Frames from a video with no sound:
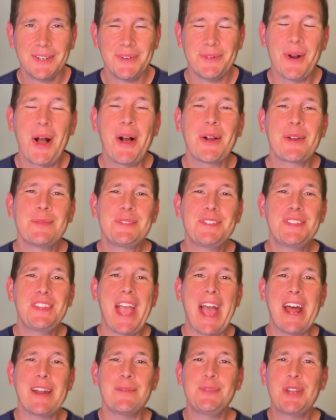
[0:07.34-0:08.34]
Welcome to
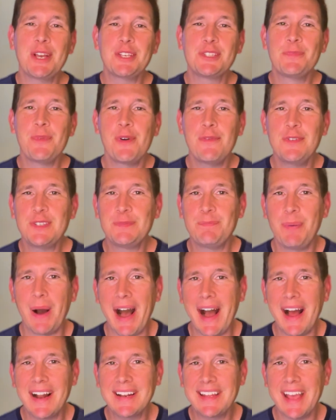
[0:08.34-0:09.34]
the Adam Does Movies
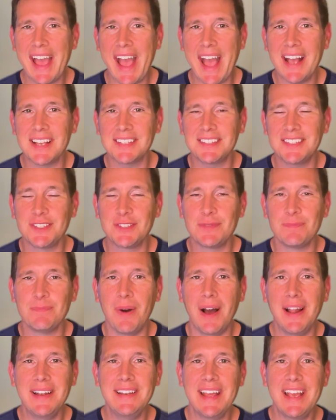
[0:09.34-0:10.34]
podcast. It's
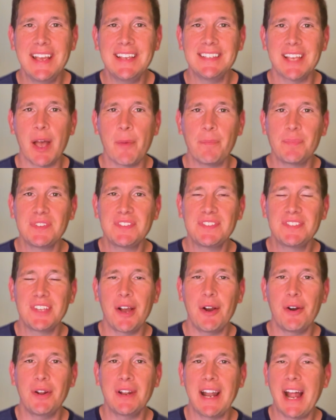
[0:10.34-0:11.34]
Monday's
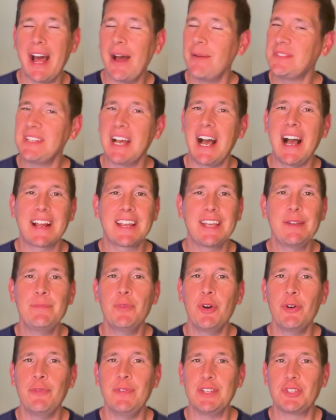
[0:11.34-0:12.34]
episode and I'm talking
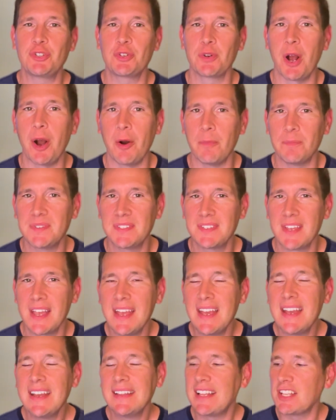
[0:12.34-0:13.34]
movie tropes.
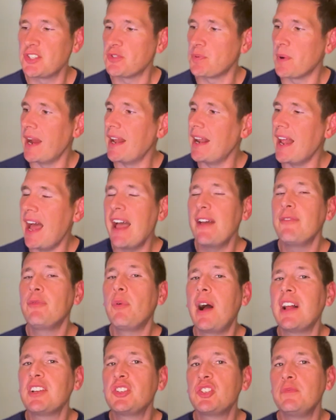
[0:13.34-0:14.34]
That's right, I've
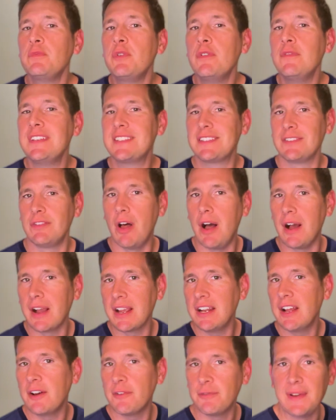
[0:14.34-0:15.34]
watched movies long
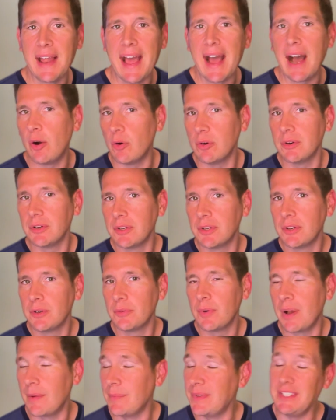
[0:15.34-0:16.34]
enough now.
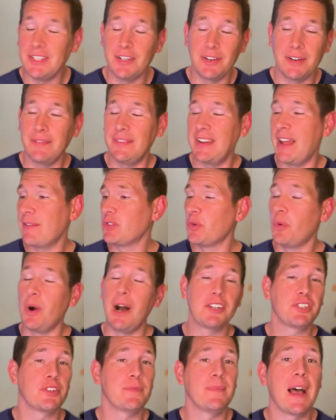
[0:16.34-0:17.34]
Well, I mean, you don't even have to
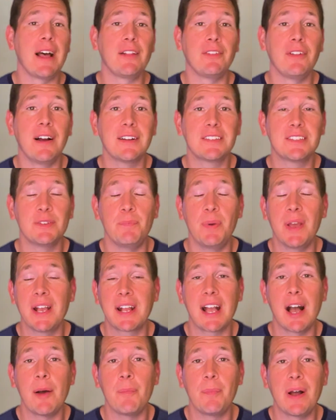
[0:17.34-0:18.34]
watch them that long to
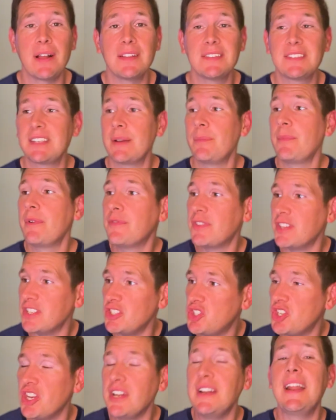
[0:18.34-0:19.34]
pick up on some of the
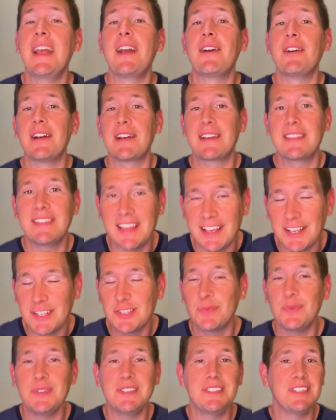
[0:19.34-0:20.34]
generic
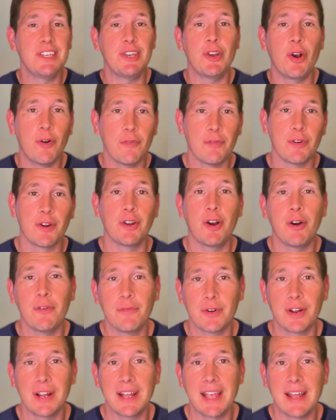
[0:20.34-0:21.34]
things we see over and
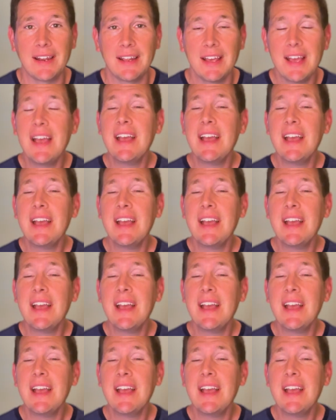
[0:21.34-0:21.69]
over again.